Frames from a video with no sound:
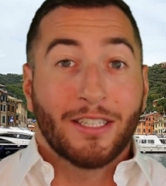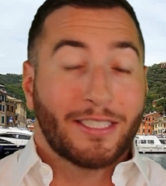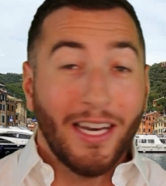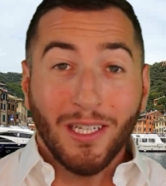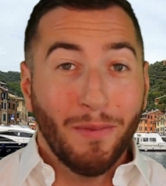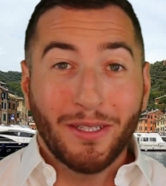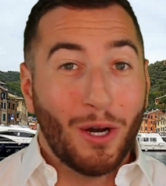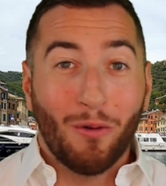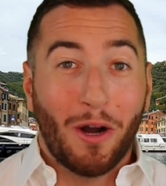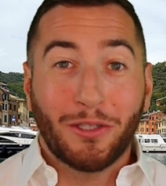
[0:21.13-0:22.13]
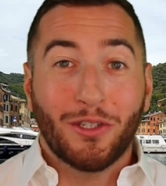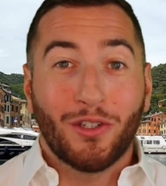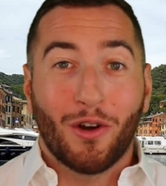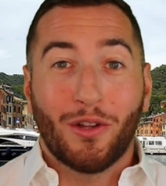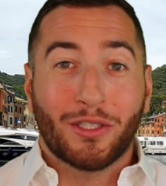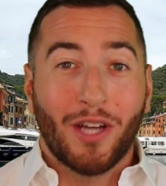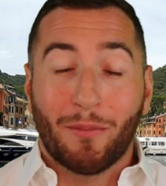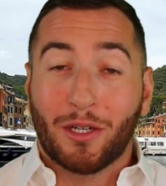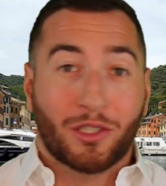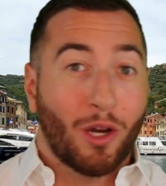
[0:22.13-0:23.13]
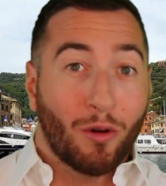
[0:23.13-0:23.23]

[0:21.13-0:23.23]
Salesmen don't want you to know those numbers,